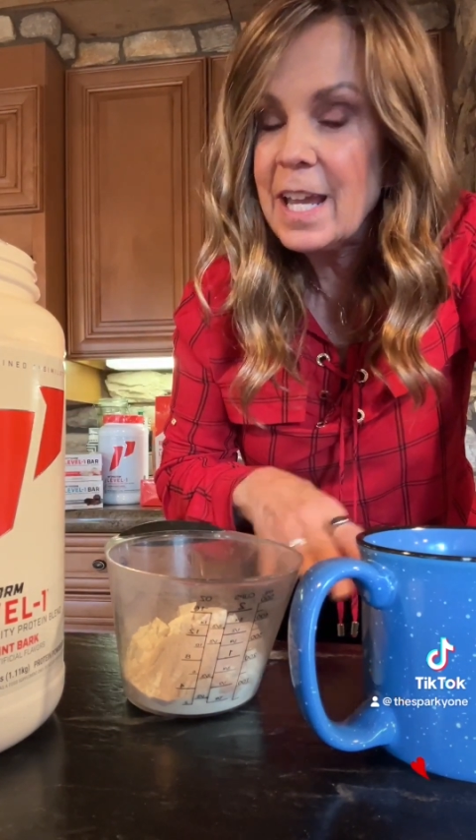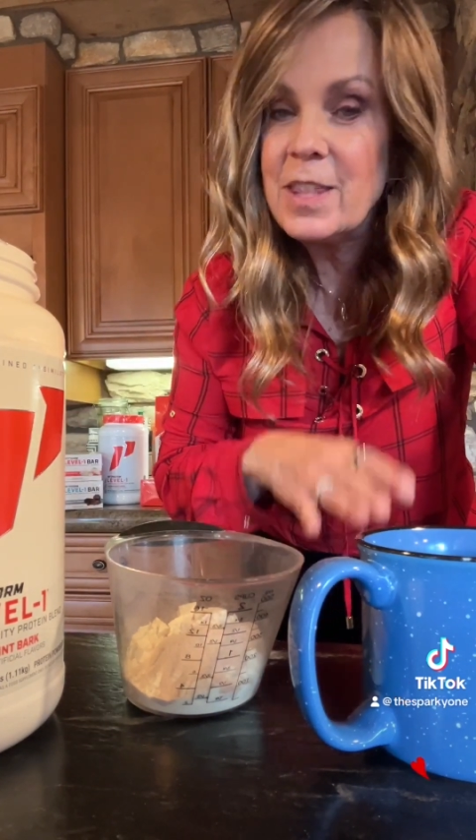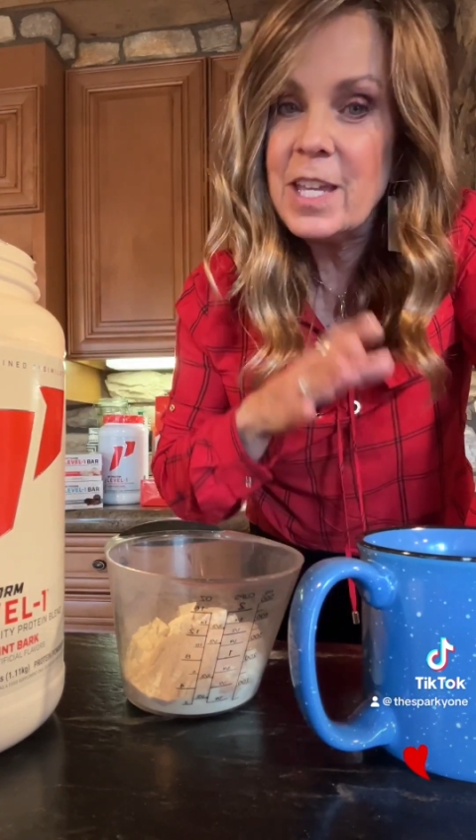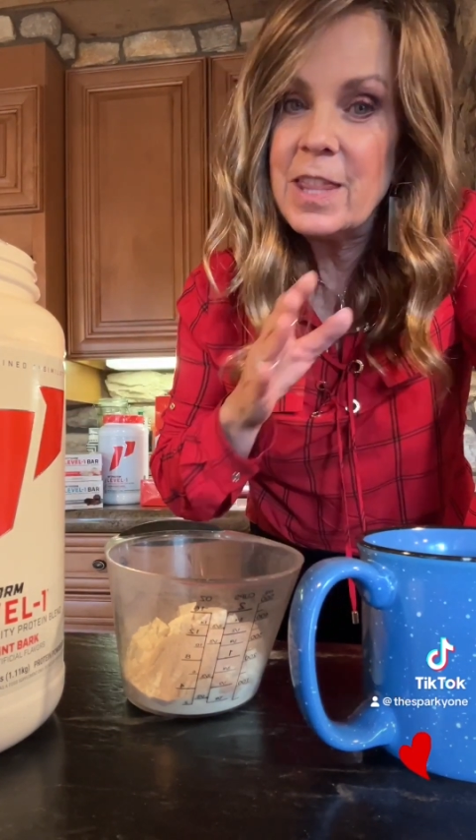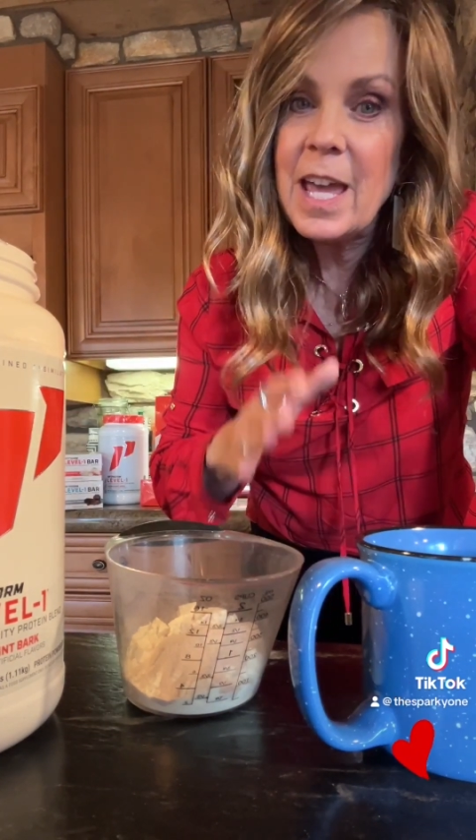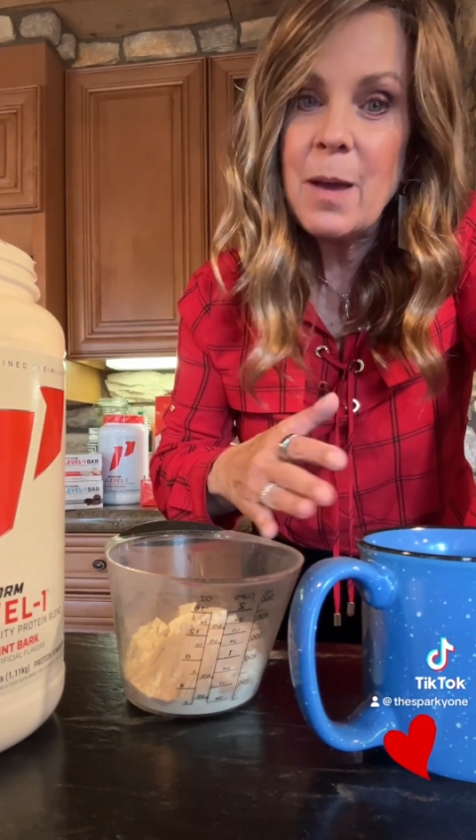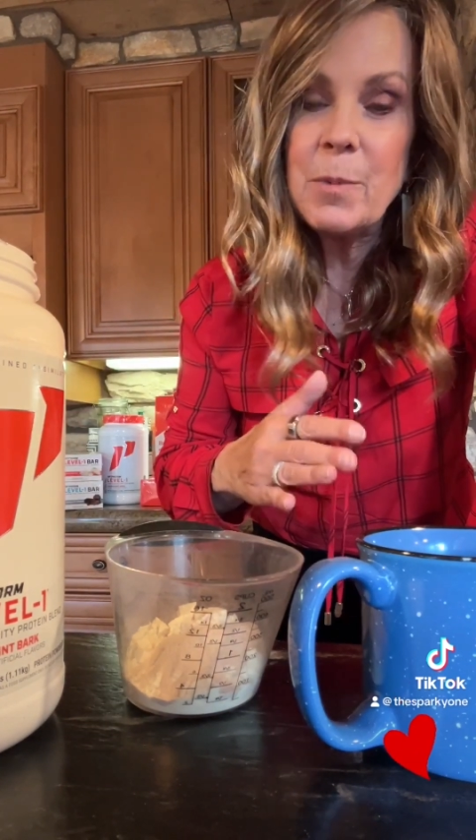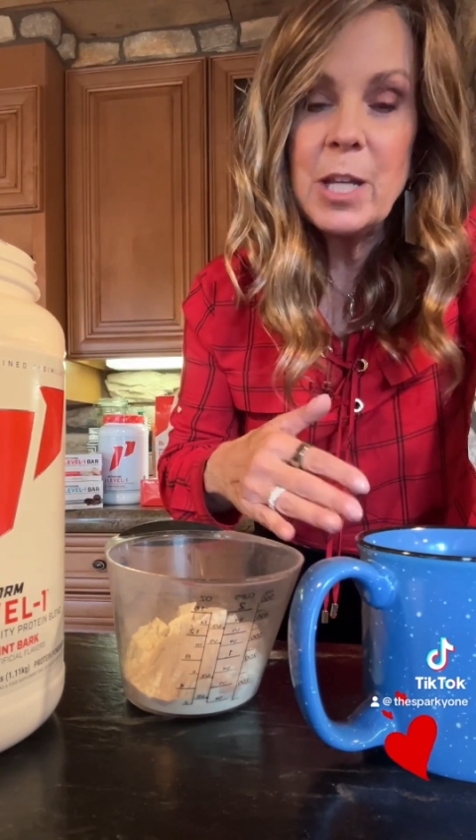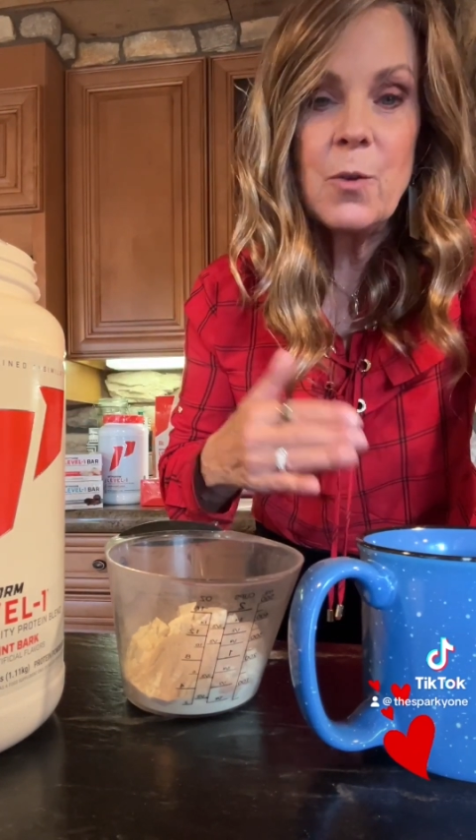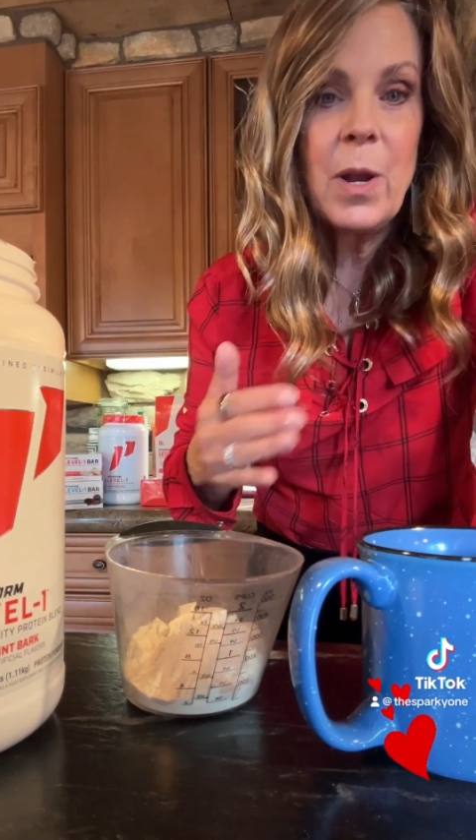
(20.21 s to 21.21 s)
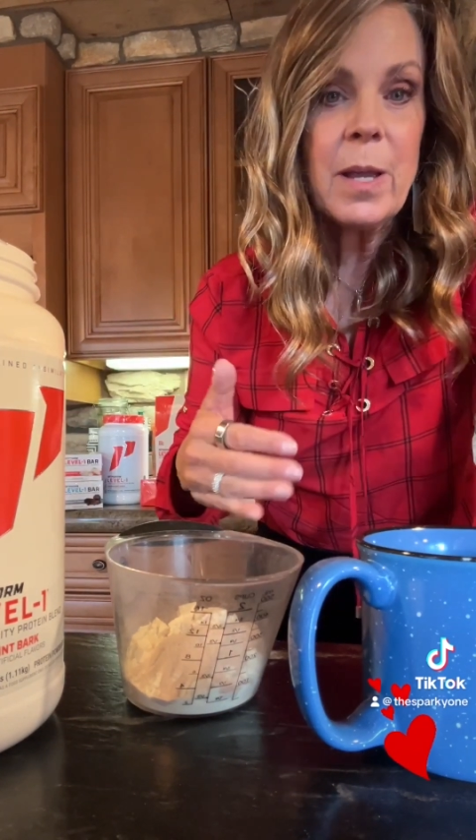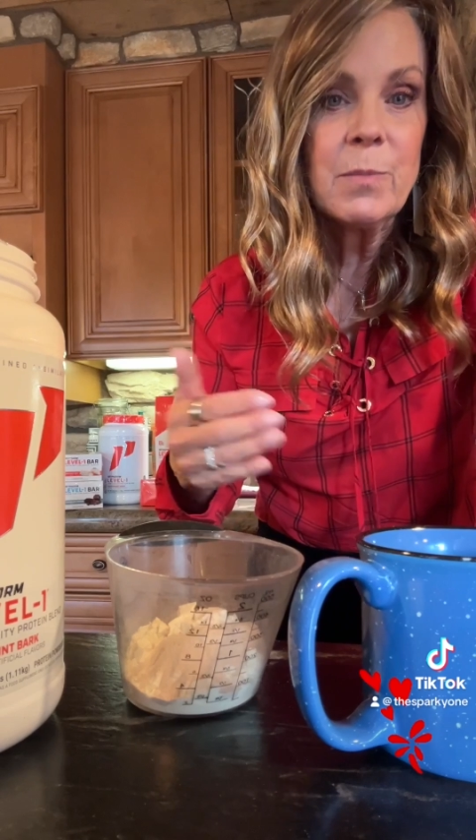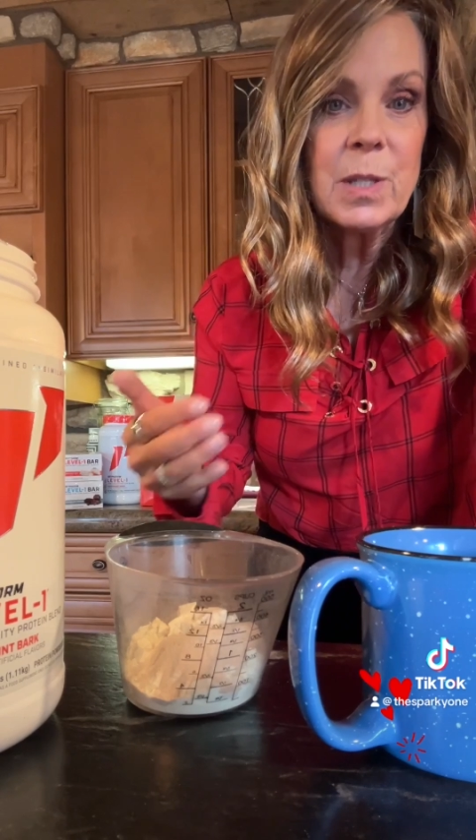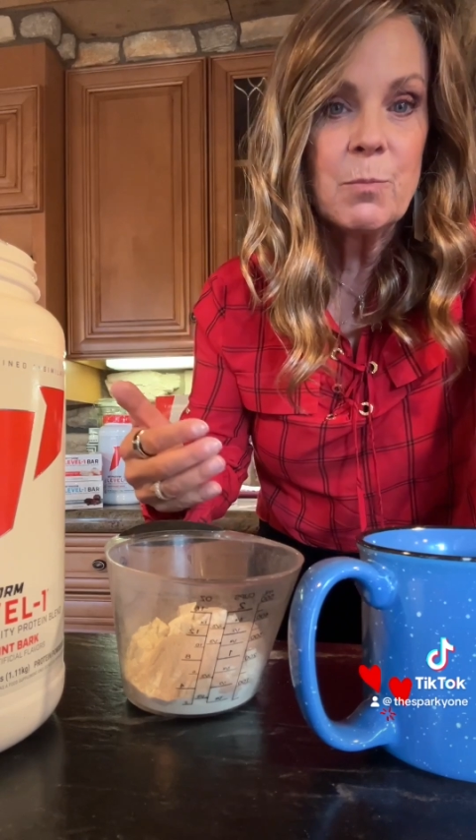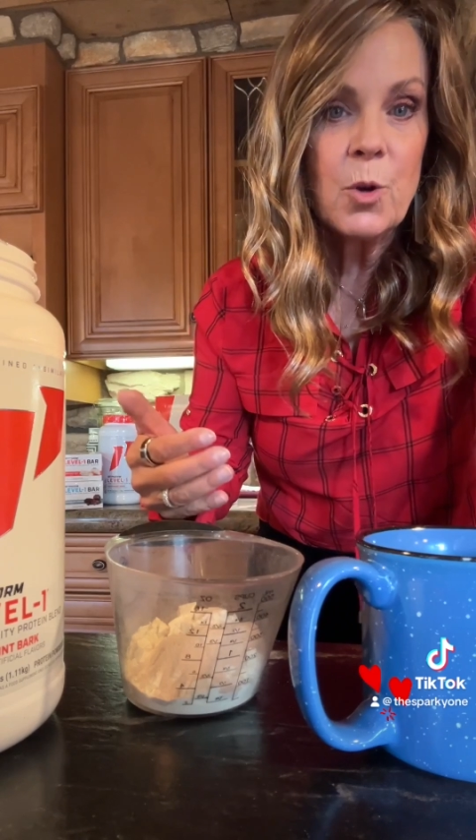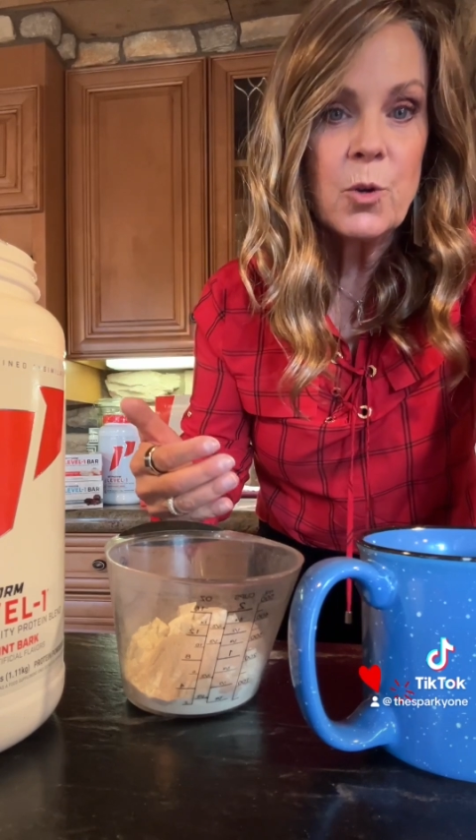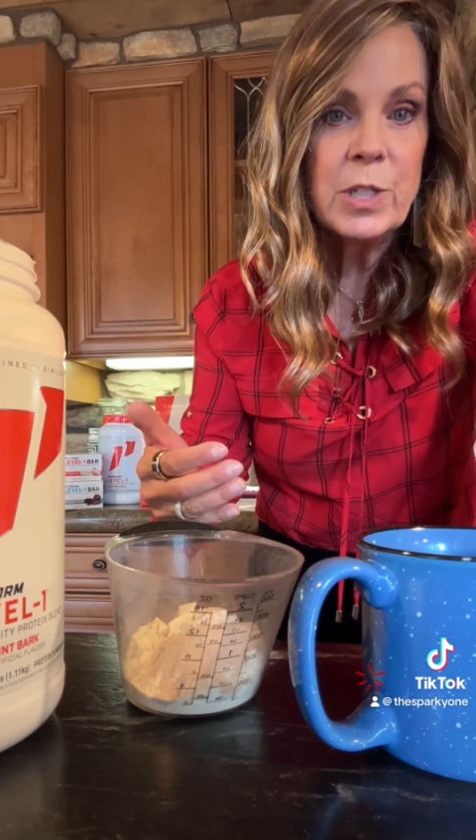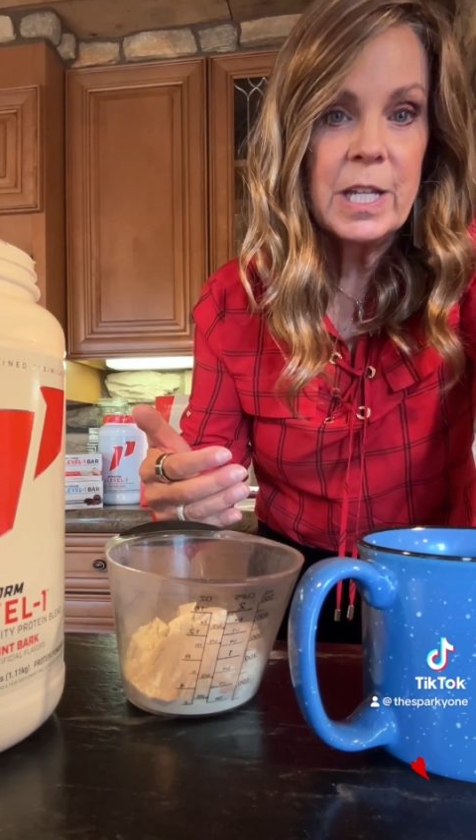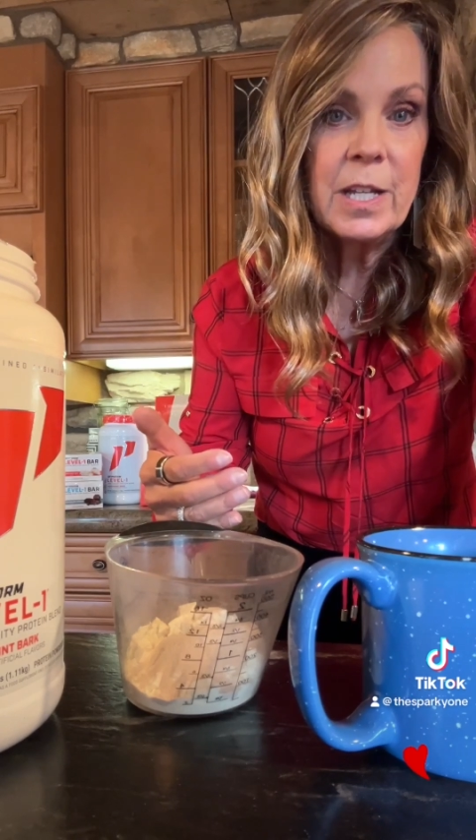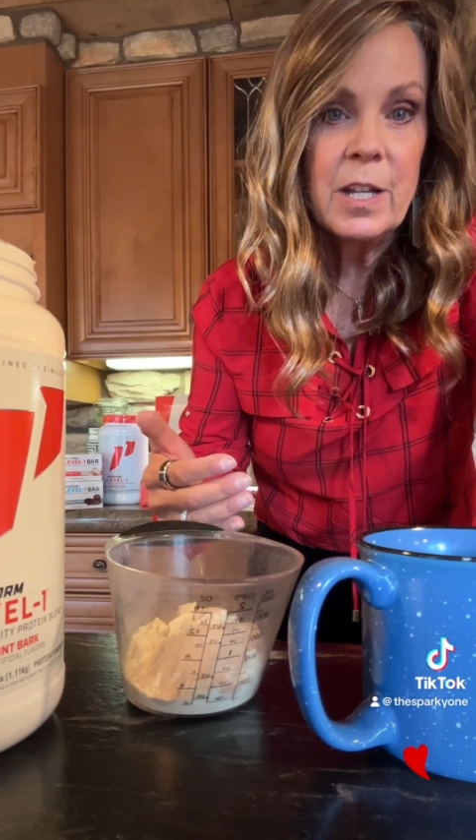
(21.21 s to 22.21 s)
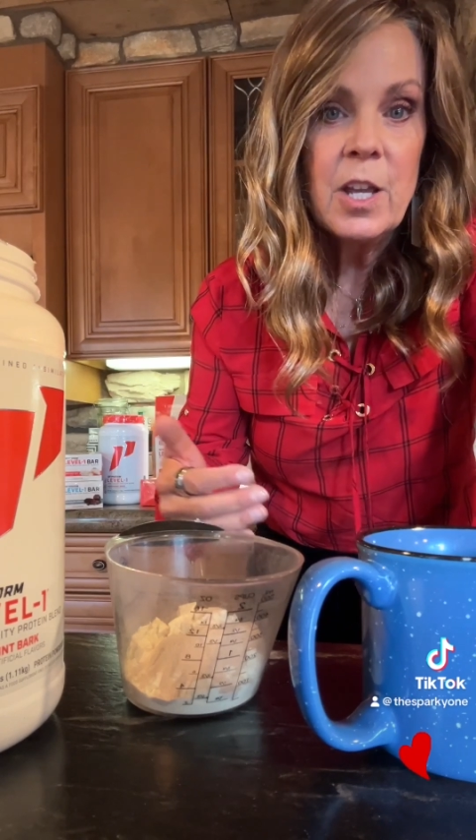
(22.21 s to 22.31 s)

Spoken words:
and then that many grams in protein.